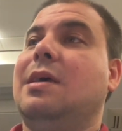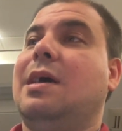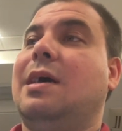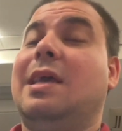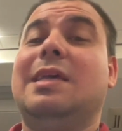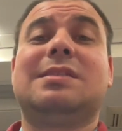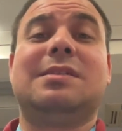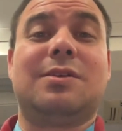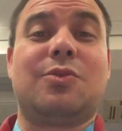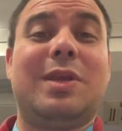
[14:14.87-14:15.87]

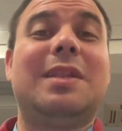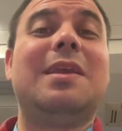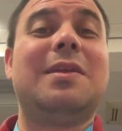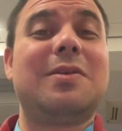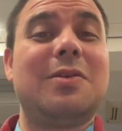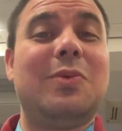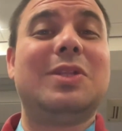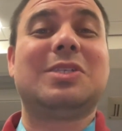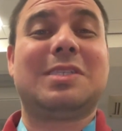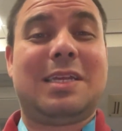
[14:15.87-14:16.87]
Ensler grid here,
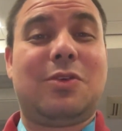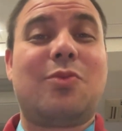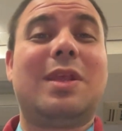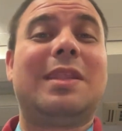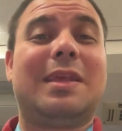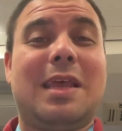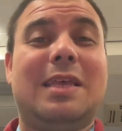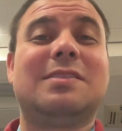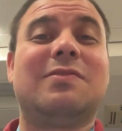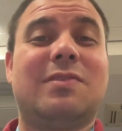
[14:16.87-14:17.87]
which is that grid that
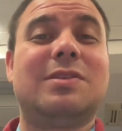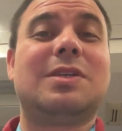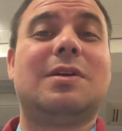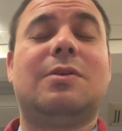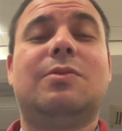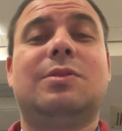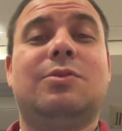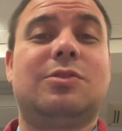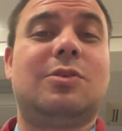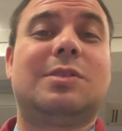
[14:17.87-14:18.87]
has the vertical, the
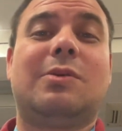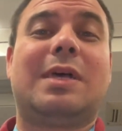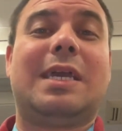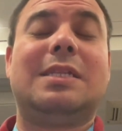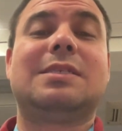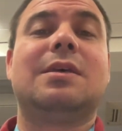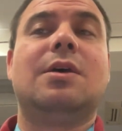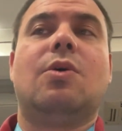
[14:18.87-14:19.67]
horizontal lines,